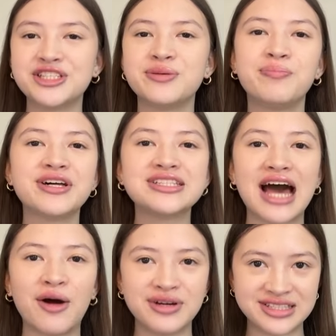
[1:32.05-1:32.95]
to build
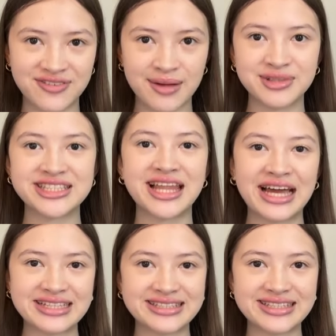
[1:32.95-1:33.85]
out his family's
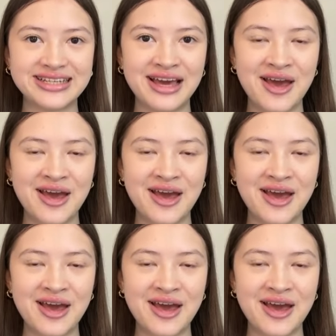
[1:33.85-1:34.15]
legacy.